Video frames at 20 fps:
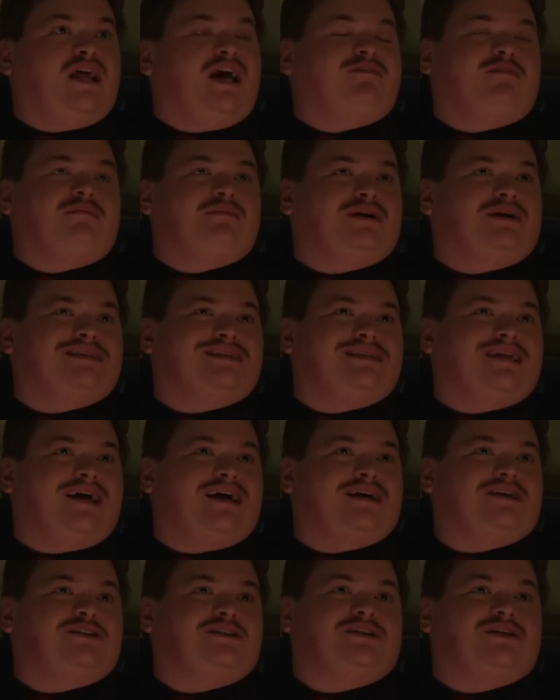to have a
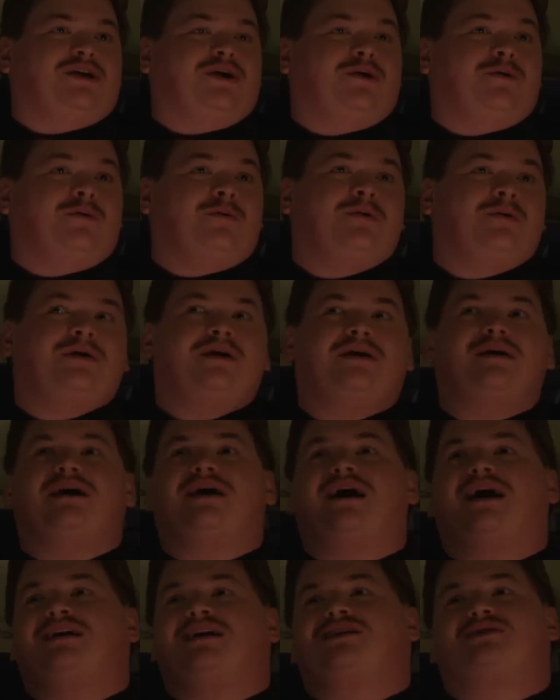mustache, so.
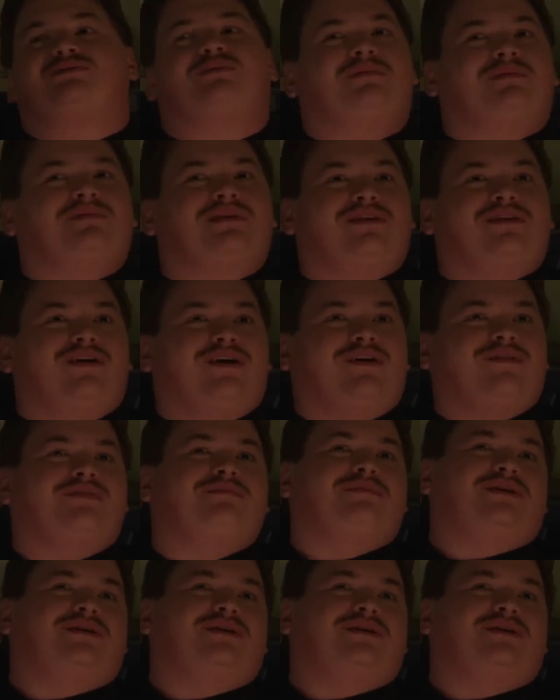I just went with the look of the